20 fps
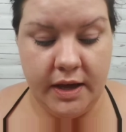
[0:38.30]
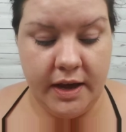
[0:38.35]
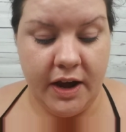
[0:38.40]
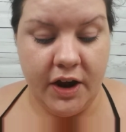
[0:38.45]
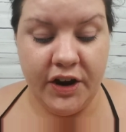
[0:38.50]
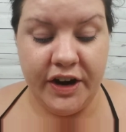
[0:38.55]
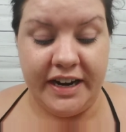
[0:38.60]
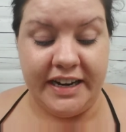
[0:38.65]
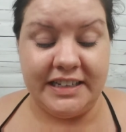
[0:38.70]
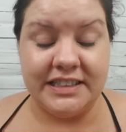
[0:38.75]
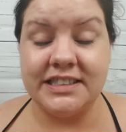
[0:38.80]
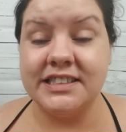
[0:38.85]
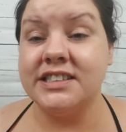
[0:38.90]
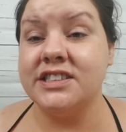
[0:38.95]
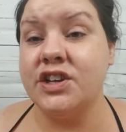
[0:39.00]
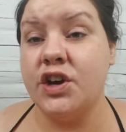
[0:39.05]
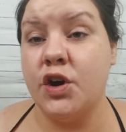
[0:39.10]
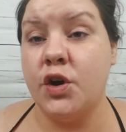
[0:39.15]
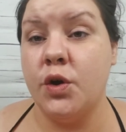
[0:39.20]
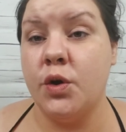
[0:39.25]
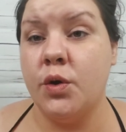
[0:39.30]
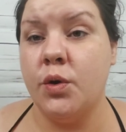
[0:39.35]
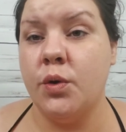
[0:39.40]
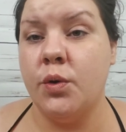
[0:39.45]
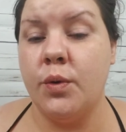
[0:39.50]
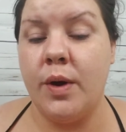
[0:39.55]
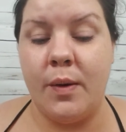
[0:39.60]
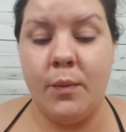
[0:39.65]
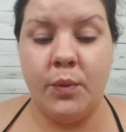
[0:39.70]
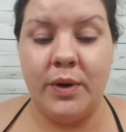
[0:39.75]
All right,
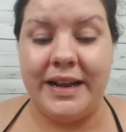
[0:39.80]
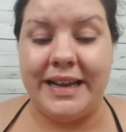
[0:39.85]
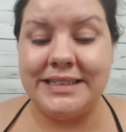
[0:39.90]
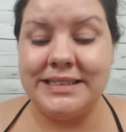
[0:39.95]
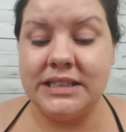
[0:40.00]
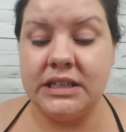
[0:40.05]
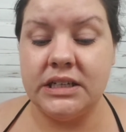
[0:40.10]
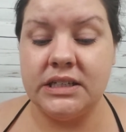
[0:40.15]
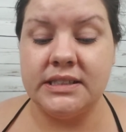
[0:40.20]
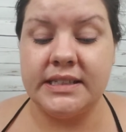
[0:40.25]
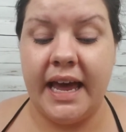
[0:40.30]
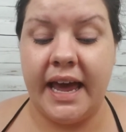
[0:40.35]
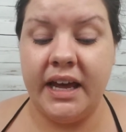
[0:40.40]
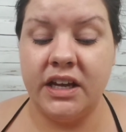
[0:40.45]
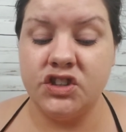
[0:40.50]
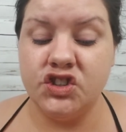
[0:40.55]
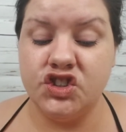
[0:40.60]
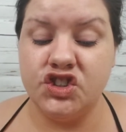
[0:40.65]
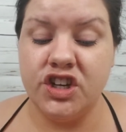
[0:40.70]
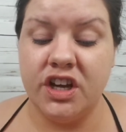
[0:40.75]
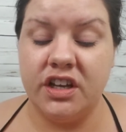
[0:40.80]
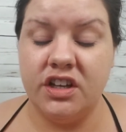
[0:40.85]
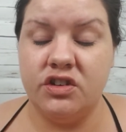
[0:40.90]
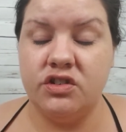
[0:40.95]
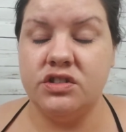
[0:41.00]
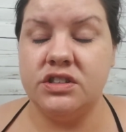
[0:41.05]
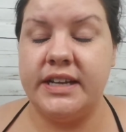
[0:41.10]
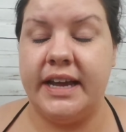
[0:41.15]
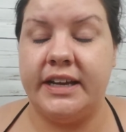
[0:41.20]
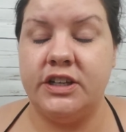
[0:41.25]
so what I did is I had
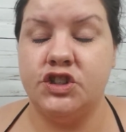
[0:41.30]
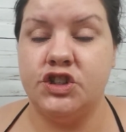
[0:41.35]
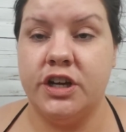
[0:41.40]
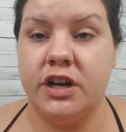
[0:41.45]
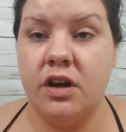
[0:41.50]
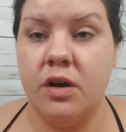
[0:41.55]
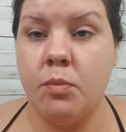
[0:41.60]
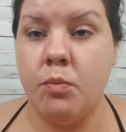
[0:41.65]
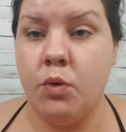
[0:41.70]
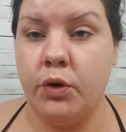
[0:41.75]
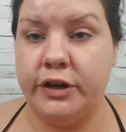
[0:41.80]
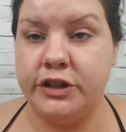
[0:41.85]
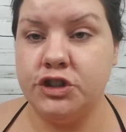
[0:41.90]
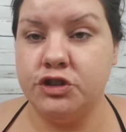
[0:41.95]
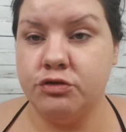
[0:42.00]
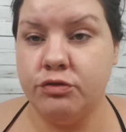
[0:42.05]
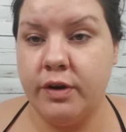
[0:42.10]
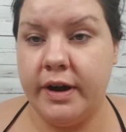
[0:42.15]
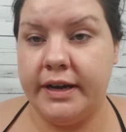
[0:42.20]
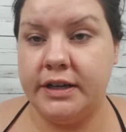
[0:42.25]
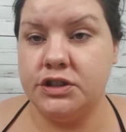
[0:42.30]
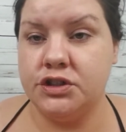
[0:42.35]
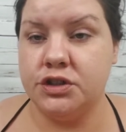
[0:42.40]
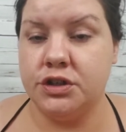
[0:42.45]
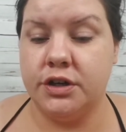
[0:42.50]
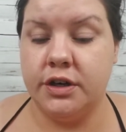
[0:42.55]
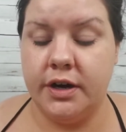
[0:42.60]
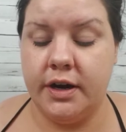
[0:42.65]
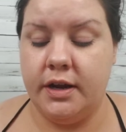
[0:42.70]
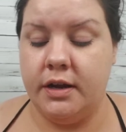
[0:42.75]
used a gel
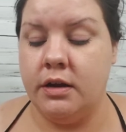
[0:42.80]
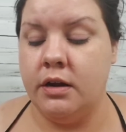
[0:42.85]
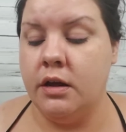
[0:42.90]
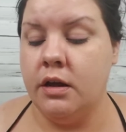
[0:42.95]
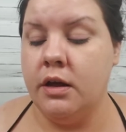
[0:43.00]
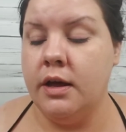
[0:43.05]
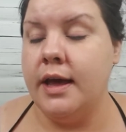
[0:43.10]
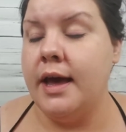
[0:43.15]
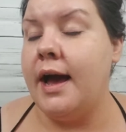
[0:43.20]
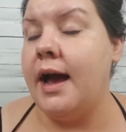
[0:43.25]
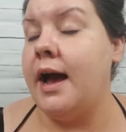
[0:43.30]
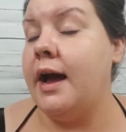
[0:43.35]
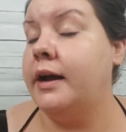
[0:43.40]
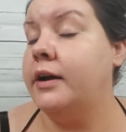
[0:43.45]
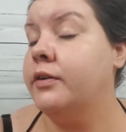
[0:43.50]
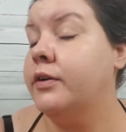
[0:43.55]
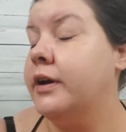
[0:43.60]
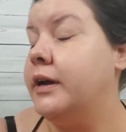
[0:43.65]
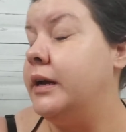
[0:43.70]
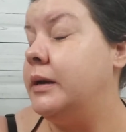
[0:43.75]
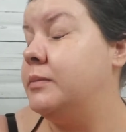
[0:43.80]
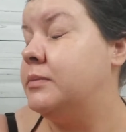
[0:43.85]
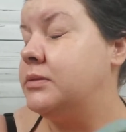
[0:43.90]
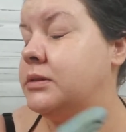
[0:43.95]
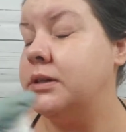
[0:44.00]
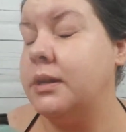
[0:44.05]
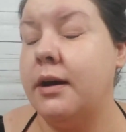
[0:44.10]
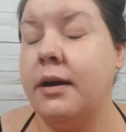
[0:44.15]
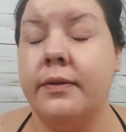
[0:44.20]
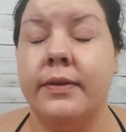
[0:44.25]
moisturizer and eye creams
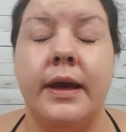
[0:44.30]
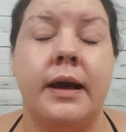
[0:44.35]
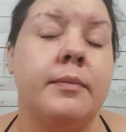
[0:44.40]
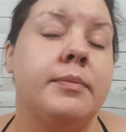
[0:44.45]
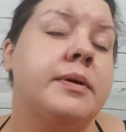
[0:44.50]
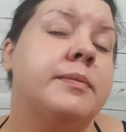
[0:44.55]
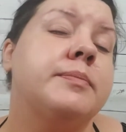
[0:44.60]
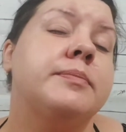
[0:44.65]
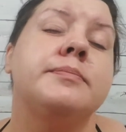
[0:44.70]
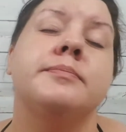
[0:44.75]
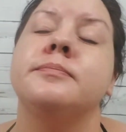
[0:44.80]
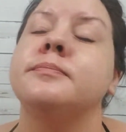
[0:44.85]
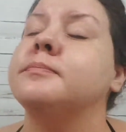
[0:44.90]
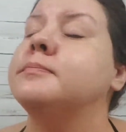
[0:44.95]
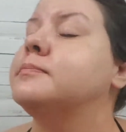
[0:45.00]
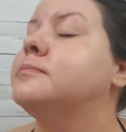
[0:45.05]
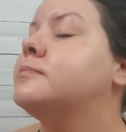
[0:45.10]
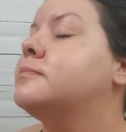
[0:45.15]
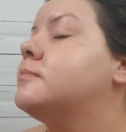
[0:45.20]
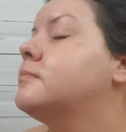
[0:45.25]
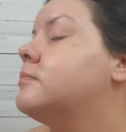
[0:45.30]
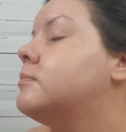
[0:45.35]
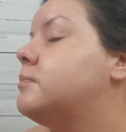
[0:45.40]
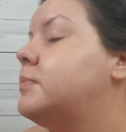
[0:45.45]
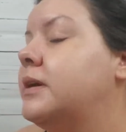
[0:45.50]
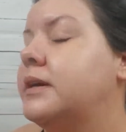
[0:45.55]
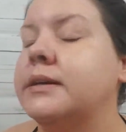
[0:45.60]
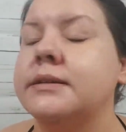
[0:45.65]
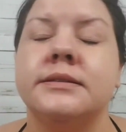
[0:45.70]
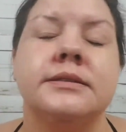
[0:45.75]
and all that, but
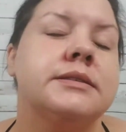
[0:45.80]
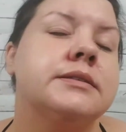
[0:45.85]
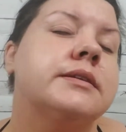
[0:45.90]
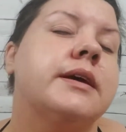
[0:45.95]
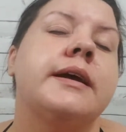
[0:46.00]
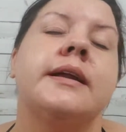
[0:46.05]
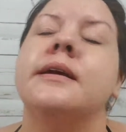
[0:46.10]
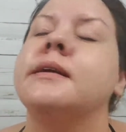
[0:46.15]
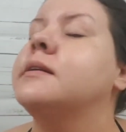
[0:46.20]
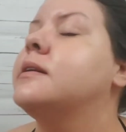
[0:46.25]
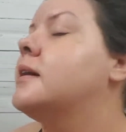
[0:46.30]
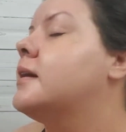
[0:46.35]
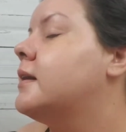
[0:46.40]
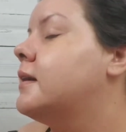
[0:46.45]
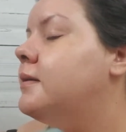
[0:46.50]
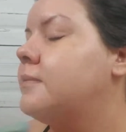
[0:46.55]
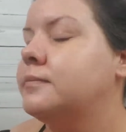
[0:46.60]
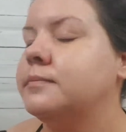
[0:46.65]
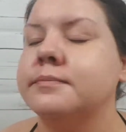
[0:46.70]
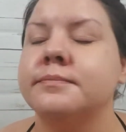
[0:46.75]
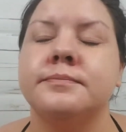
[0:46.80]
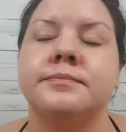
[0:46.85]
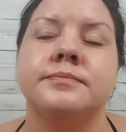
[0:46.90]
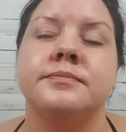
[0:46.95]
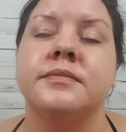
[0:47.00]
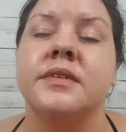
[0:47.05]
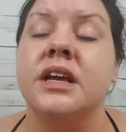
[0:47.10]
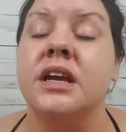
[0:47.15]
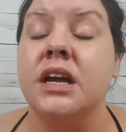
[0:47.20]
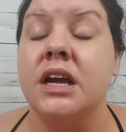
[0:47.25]
because it's late at night,
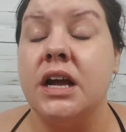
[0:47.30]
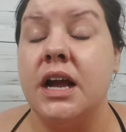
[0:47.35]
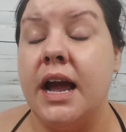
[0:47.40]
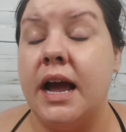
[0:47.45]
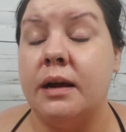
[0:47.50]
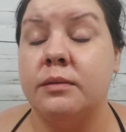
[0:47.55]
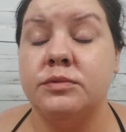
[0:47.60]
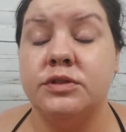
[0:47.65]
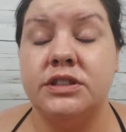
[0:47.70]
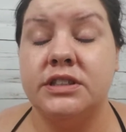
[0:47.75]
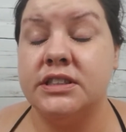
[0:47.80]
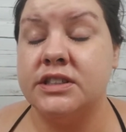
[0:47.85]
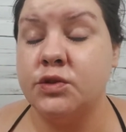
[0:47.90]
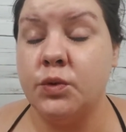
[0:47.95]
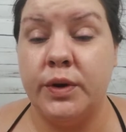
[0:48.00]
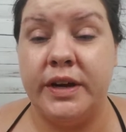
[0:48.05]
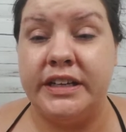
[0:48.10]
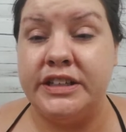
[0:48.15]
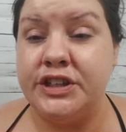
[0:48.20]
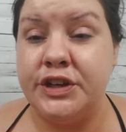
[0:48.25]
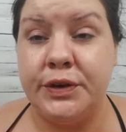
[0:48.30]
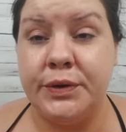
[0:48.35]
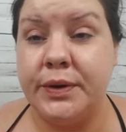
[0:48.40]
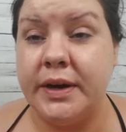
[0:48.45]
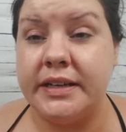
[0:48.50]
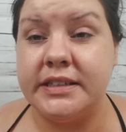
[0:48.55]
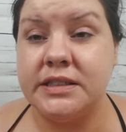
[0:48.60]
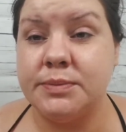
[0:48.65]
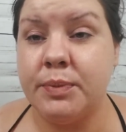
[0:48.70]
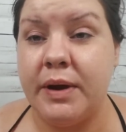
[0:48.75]
I'm just going to
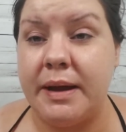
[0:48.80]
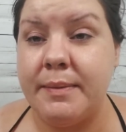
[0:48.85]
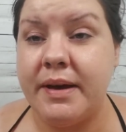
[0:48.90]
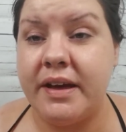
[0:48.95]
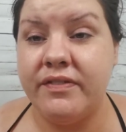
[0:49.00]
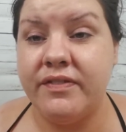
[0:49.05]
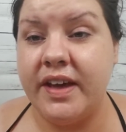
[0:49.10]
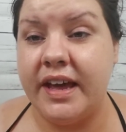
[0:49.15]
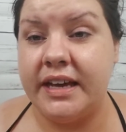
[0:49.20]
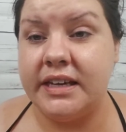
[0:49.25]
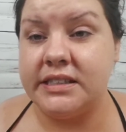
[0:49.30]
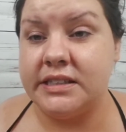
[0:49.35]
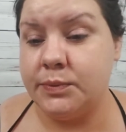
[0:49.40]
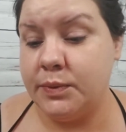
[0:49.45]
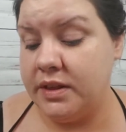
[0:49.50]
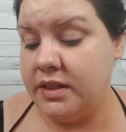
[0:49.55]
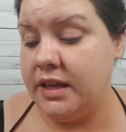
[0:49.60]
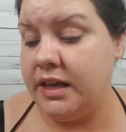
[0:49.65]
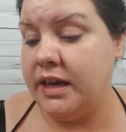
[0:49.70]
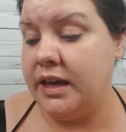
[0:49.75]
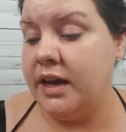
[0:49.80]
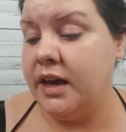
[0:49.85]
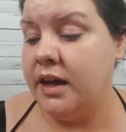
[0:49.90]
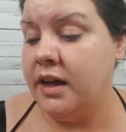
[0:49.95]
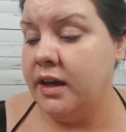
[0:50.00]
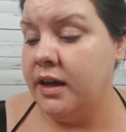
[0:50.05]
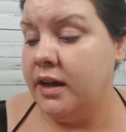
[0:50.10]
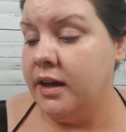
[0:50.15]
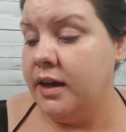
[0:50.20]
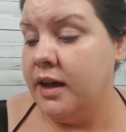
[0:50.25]
spray my face with the
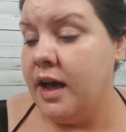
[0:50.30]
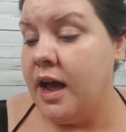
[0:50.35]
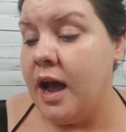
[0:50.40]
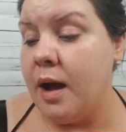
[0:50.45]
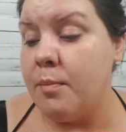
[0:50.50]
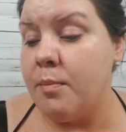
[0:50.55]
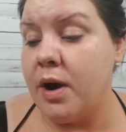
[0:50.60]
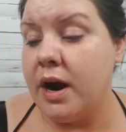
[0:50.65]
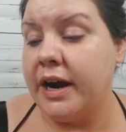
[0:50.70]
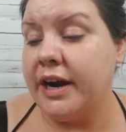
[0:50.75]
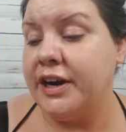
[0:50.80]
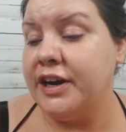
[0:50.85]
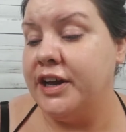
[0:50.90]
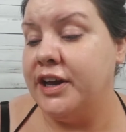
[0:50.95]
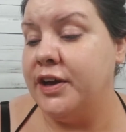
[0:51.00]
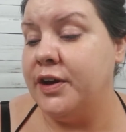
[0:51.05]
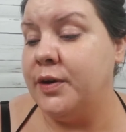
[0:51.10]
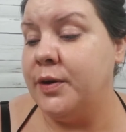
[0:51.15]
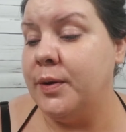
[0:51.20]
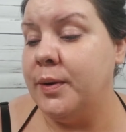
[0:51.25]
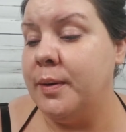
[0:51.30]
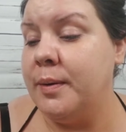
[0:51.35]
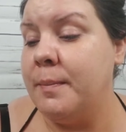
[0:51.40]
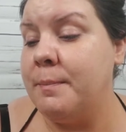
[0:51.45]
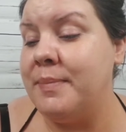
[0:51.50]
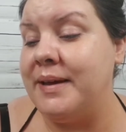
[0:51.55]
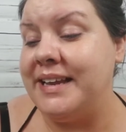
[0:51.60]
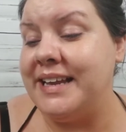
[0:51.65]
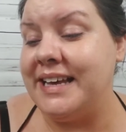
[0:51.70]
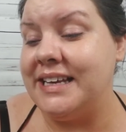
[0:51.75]
Mario
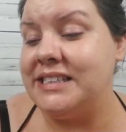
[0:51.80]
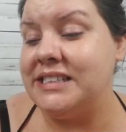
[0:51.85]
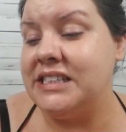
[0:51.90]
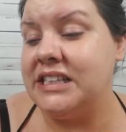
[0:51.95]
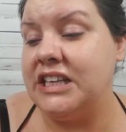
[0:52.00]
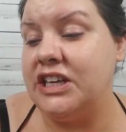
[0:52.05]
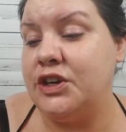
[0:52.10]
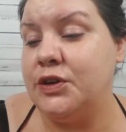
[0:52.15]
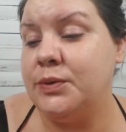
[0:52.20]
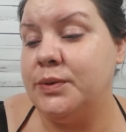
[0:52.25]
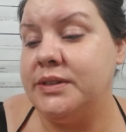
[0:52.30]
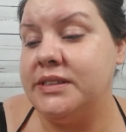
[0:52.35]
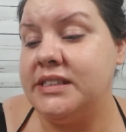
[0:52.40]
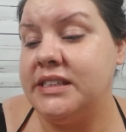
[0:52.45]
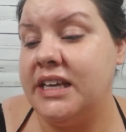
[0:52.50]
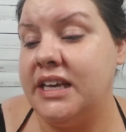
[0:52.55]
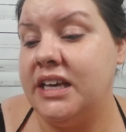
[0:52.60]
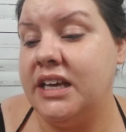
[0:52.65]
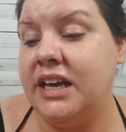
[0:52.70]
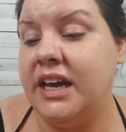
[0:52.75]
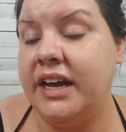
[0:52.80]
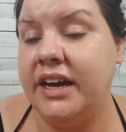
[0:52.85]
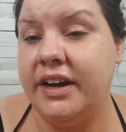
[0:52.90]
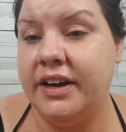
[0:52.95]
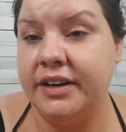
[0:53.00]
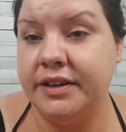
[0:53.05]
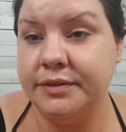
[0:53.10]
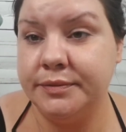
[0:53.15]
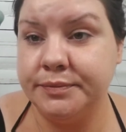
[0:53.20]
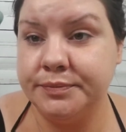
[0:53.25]
Badescu
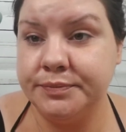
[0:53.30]
skincare